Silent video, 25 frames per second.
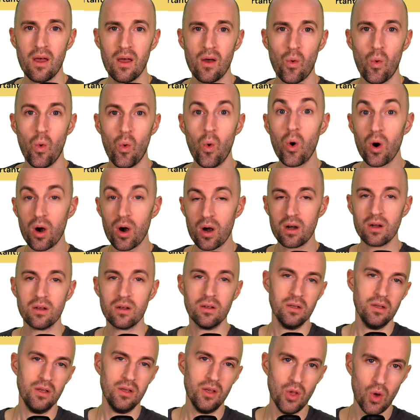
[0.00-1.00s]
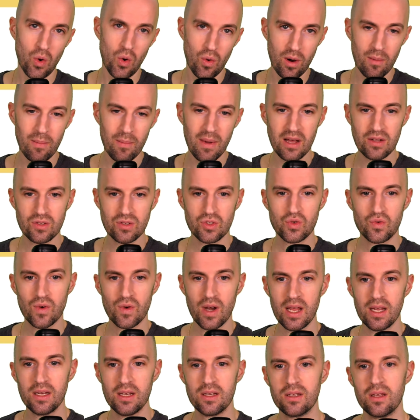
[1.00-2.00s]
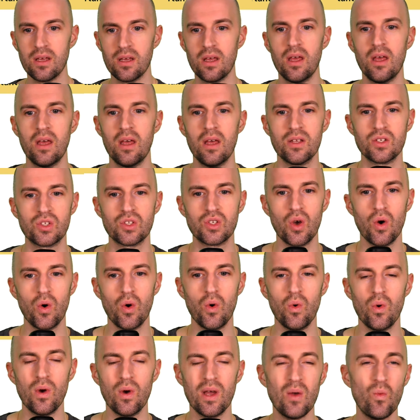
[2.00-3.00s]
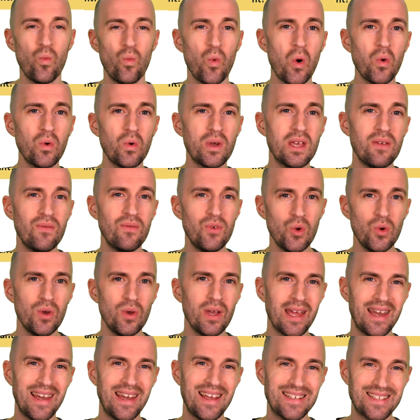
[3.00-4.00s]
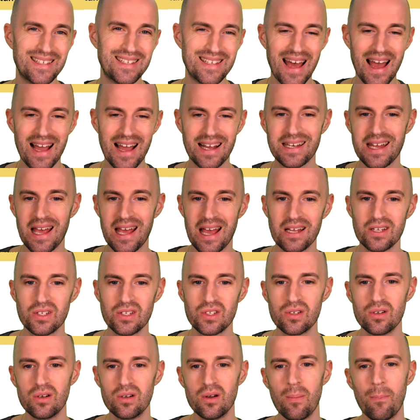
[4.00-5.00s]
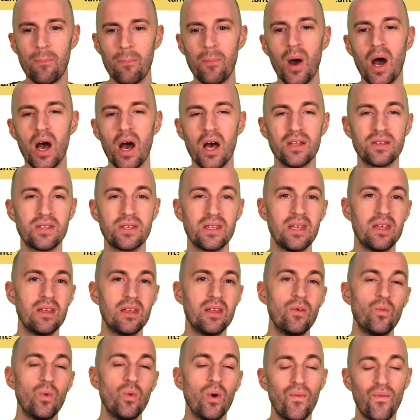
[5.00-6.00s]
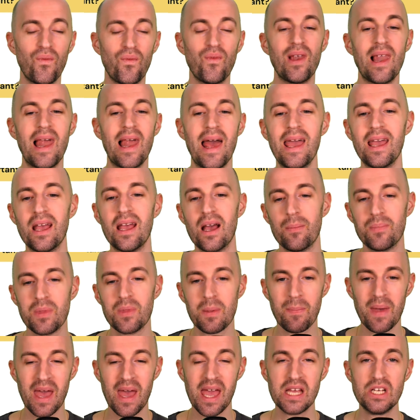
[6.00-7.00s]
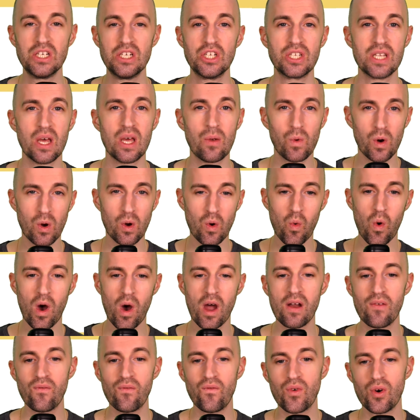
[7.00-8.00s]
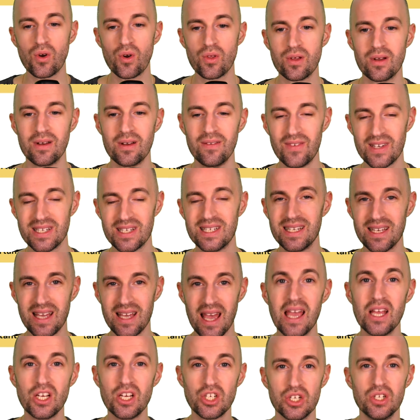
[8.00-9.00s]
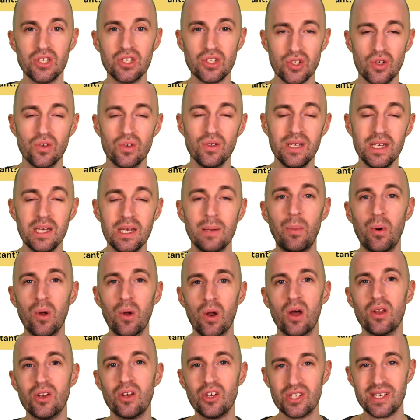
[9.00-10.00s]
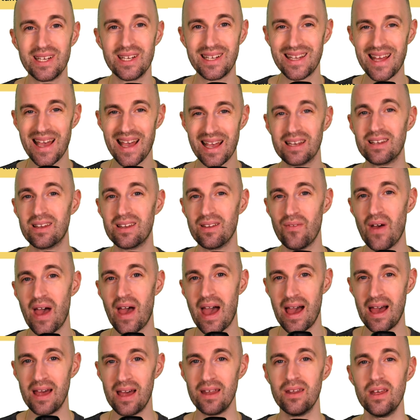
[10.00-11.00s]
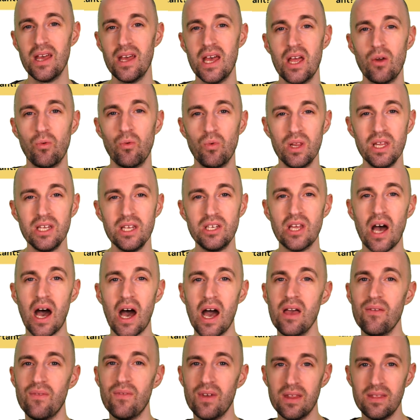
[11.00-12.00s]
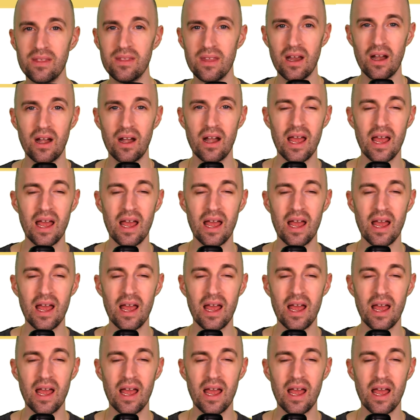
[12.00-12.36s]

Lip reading: or lower bounce rate. So it won't give you an exact answer, but it will flag up the pages that require further investigation. So you'll need to put on your detective hat, really dive in there